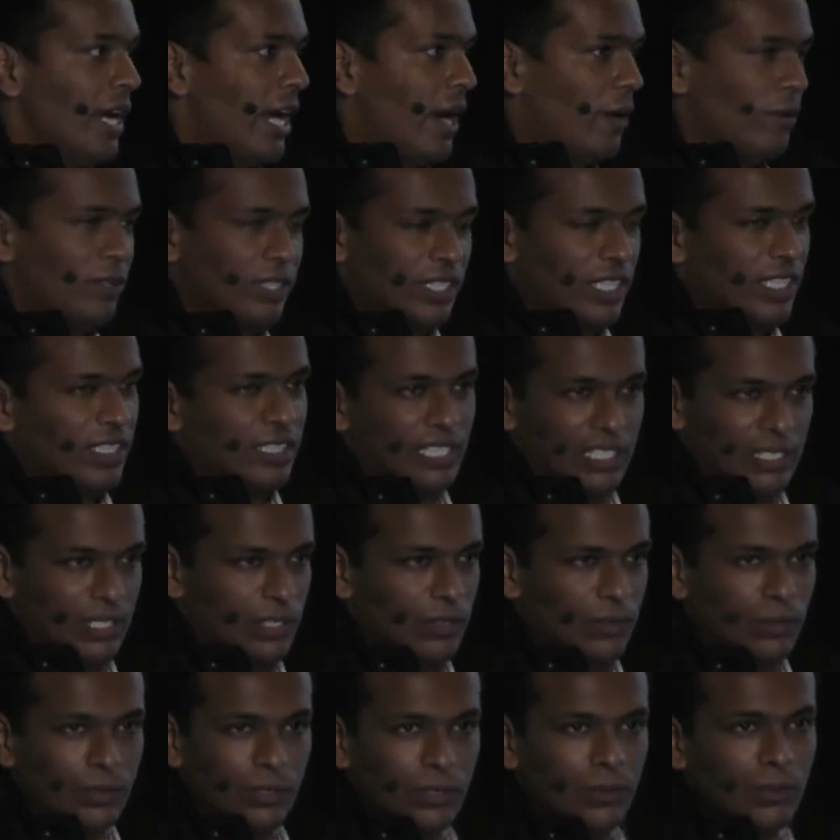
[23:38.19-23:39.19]
Everything that
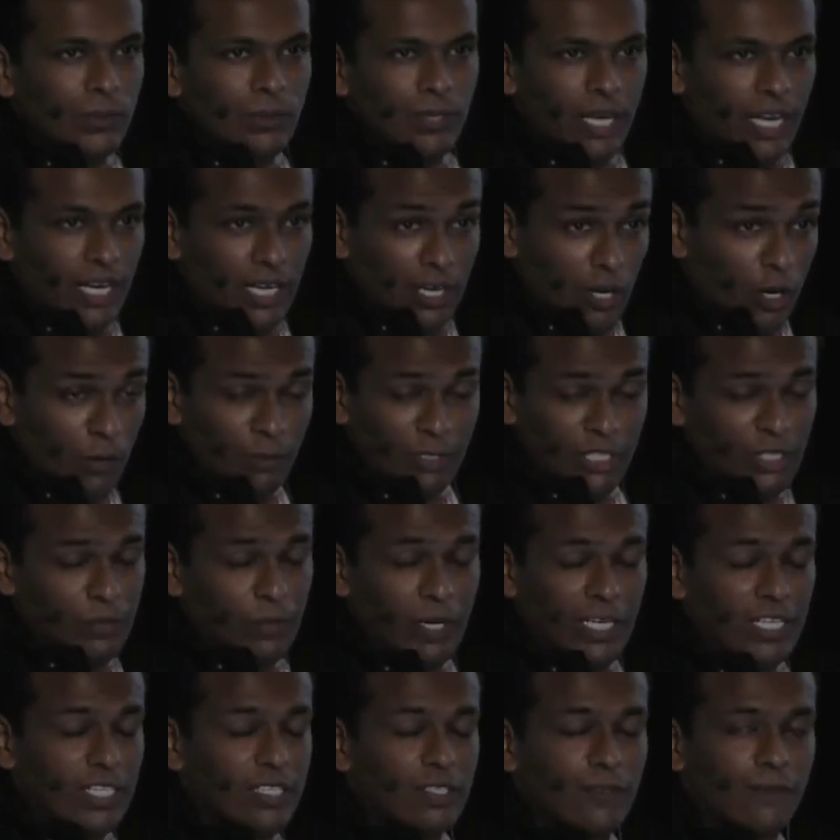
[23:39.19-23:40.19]
you do accomplished
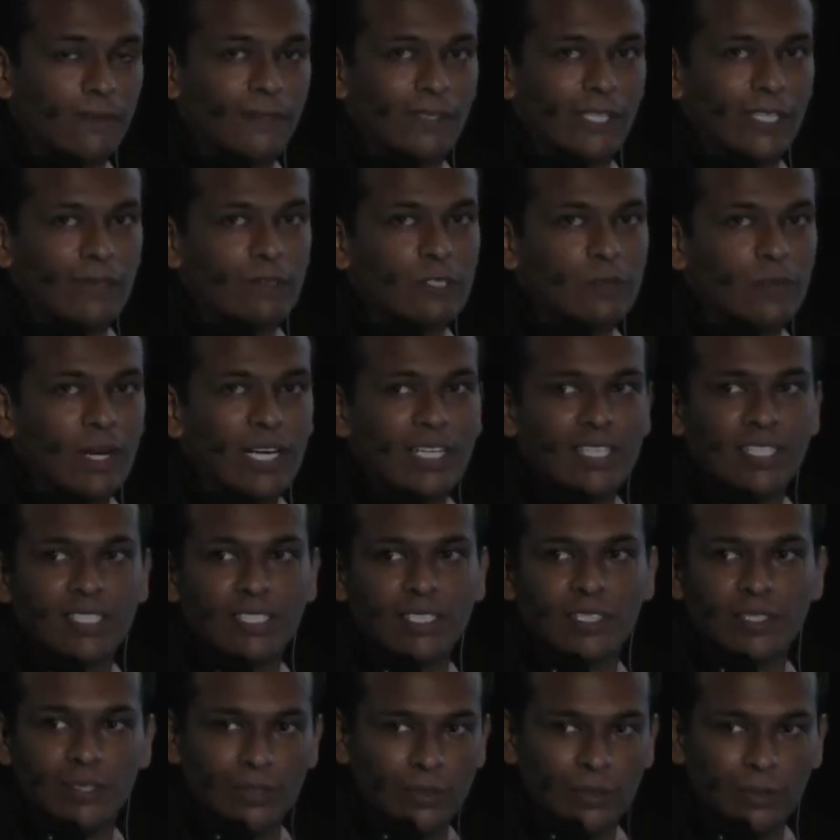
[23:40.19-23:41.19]
by TensorFlow language
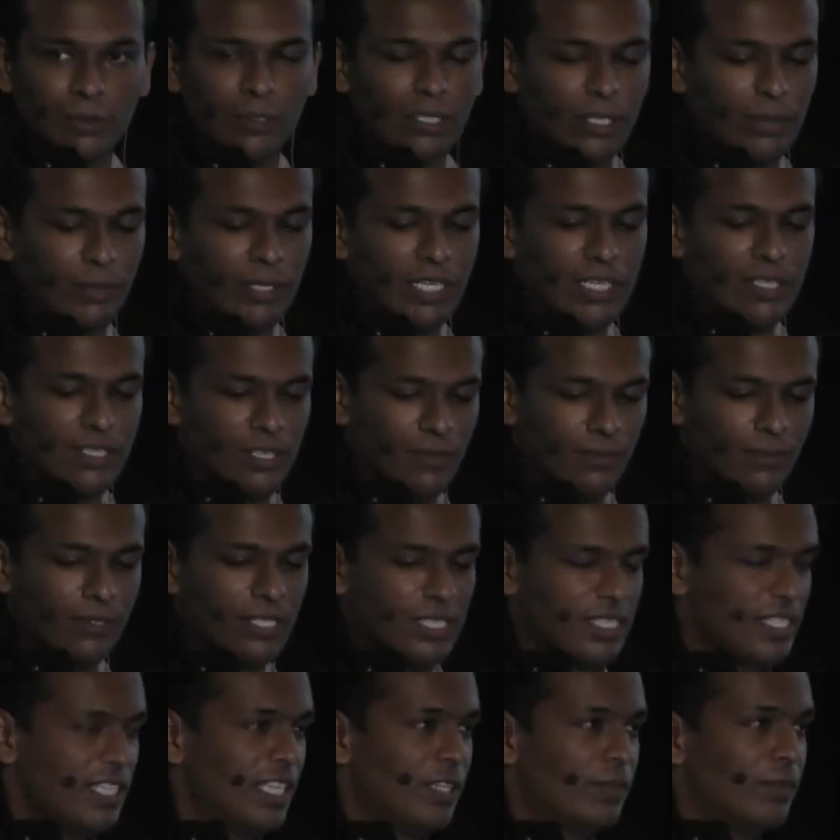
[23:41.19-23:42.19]
bindings is only because of
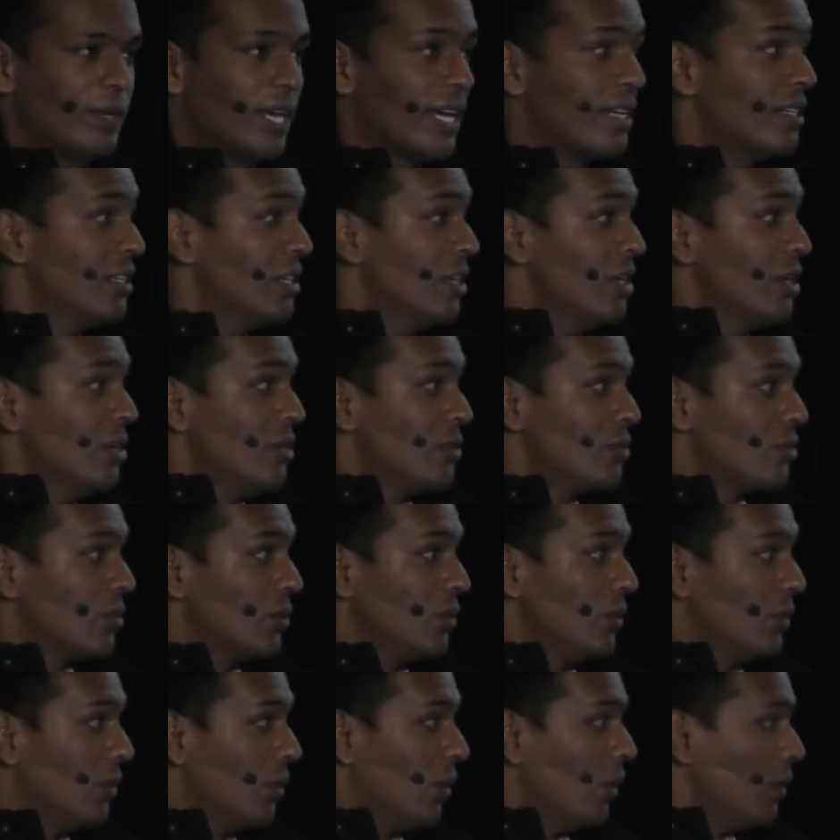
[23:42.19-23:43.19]
the C API.
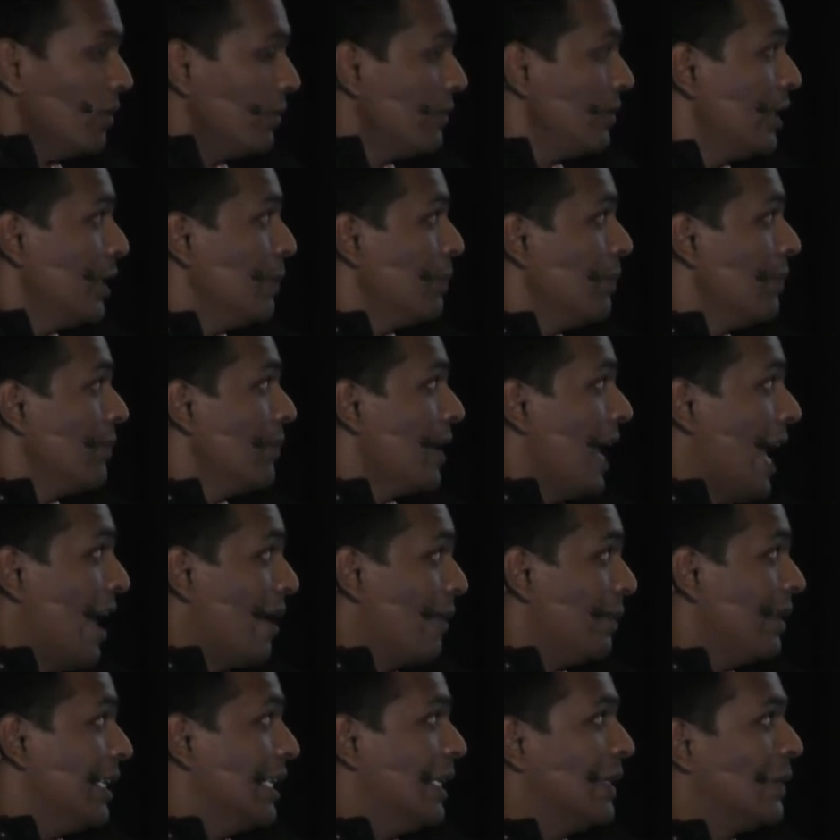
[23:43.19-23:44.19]
So all of them
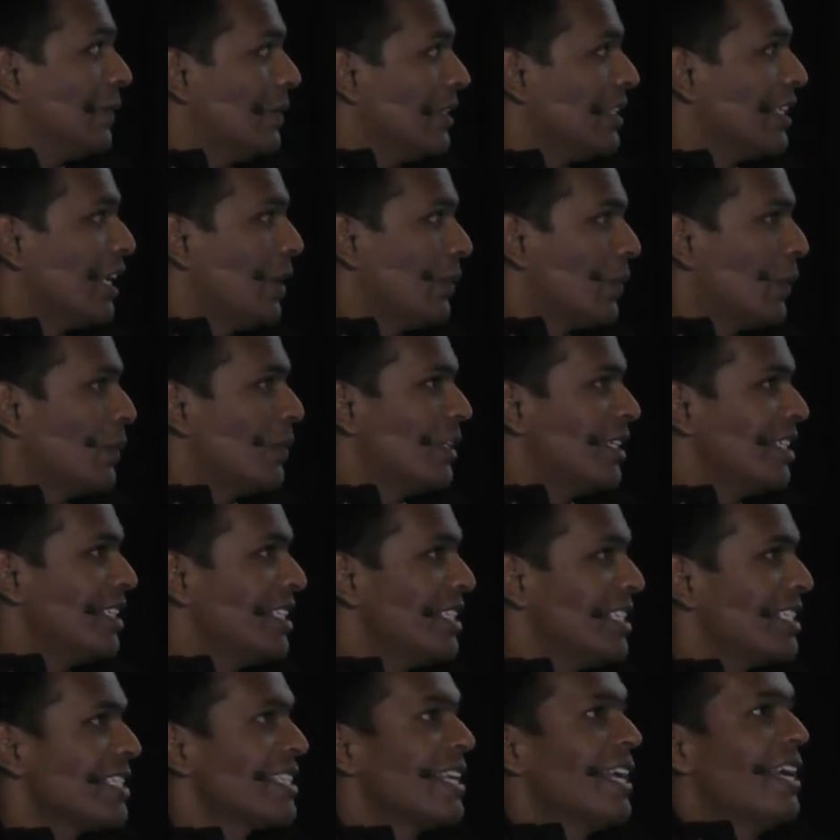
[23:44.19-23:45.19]
have equal
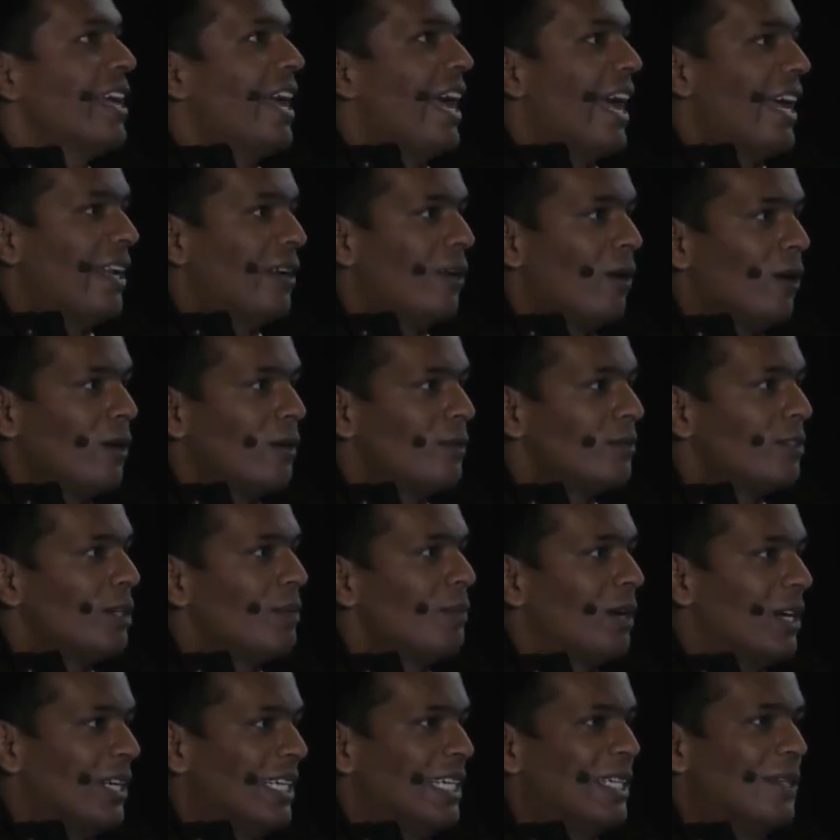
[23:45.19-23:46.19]
capabilities, and all of
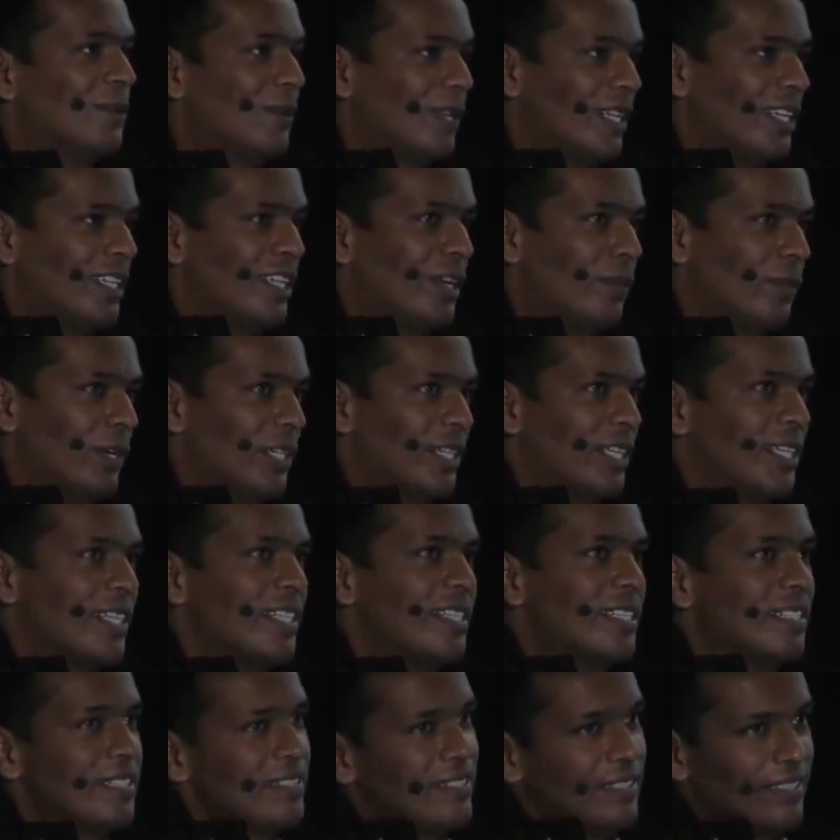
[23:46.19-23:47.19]
them are equally limited.